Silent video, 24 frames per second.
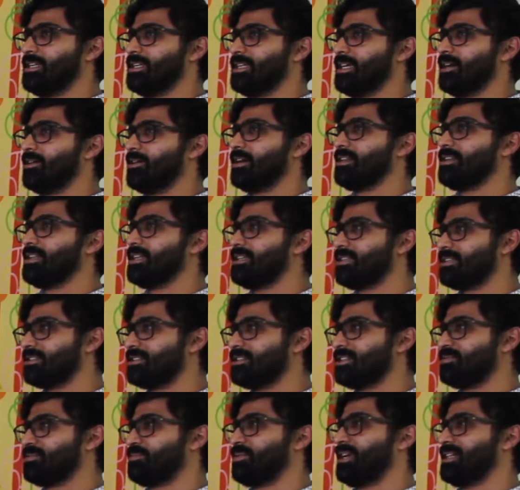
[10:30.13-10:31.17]
Now, I think this
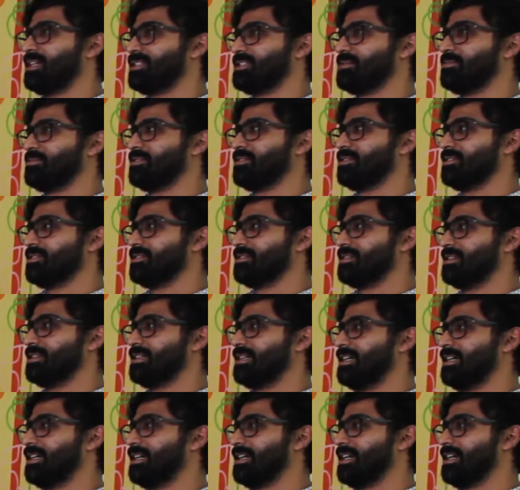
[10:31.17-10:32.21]
is possible.
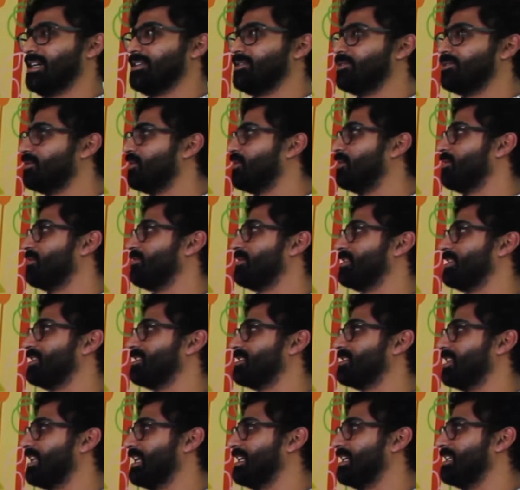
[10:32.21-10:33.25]
I don't know if it is
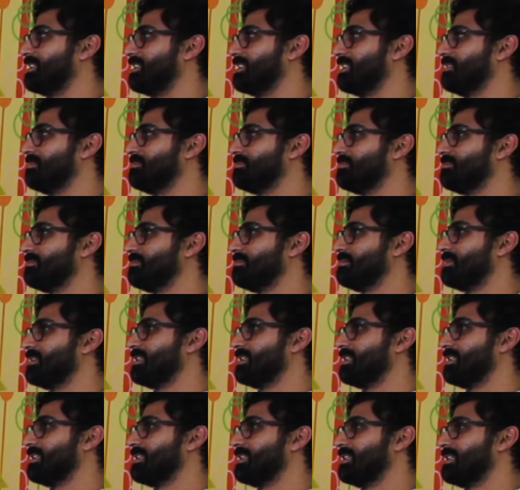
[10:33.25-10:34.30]
likely.
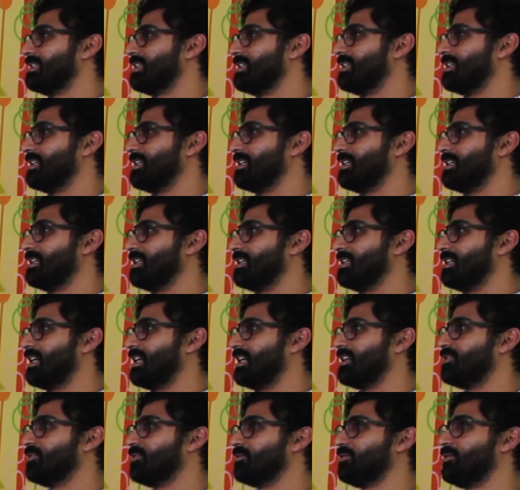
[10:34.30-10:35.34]

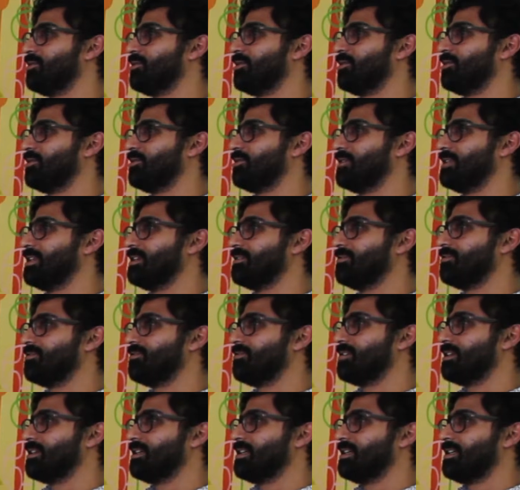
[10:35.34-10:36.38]
I don't know if
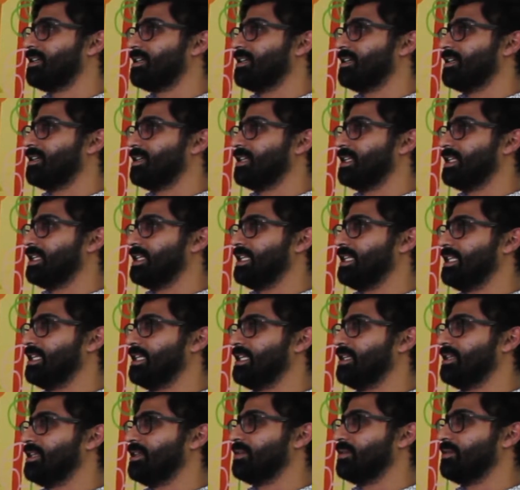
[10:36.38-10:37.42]

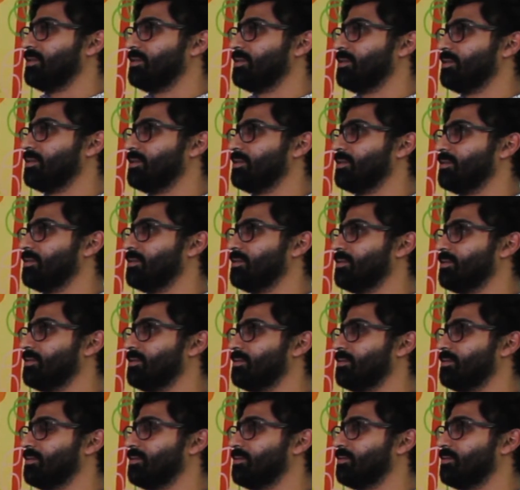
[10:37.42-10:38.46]
the
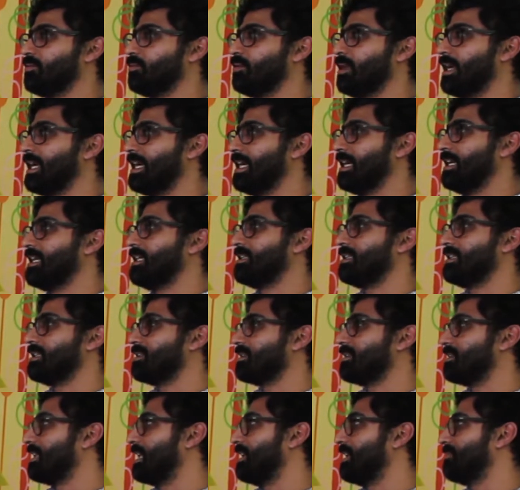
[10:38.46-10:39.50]
way that
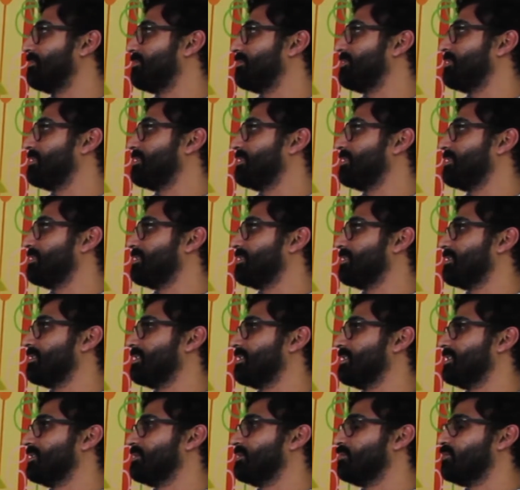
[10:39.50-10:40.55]
the left
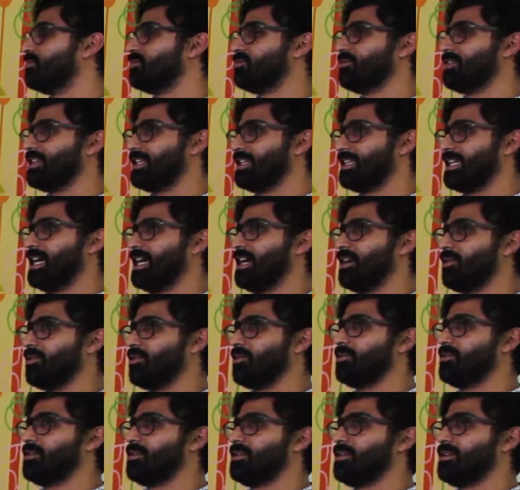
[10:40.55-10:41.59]
is moving
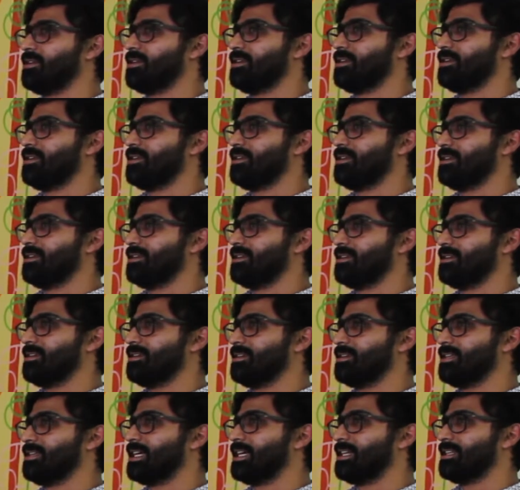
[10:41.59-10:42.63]
now,
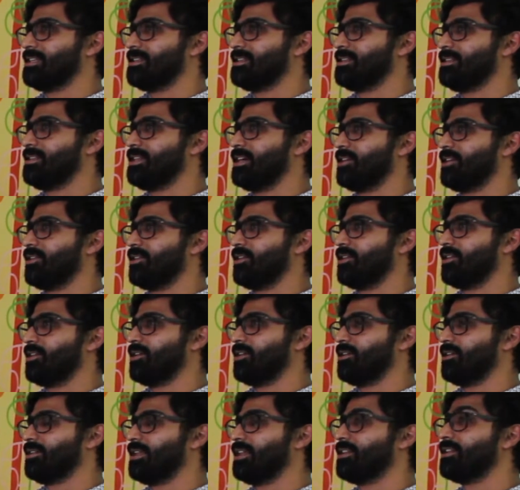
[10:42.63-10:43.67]
that
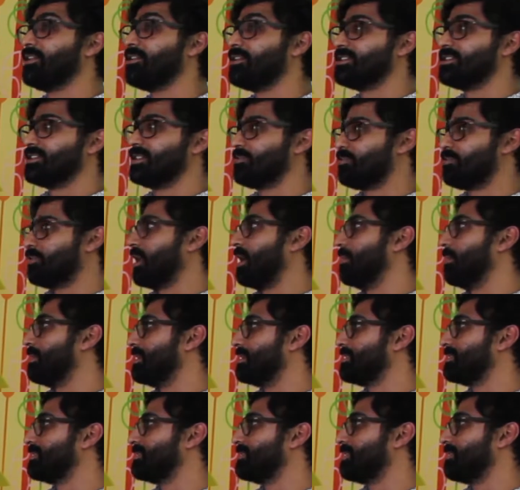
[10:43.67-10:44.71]
there is the
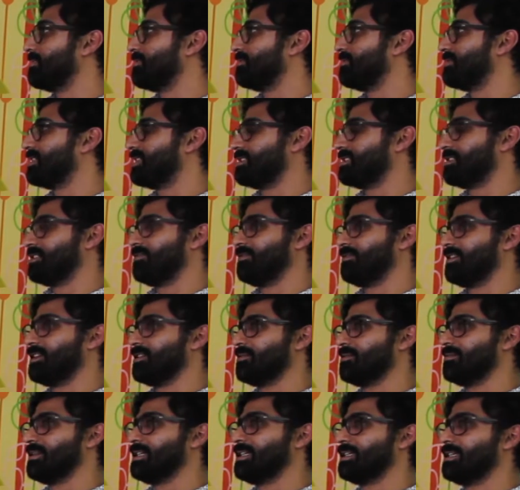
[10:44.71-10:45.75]
promise of such a
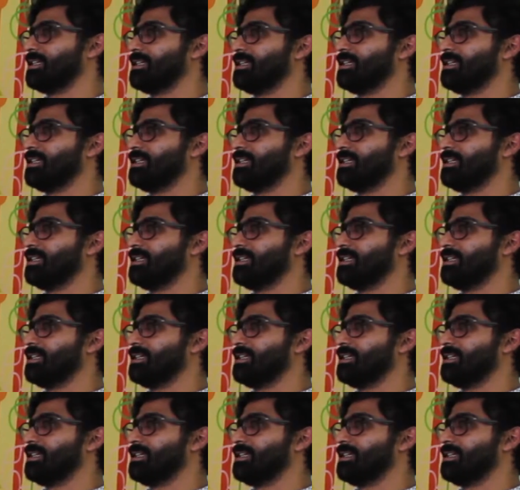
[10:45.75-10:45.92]
development.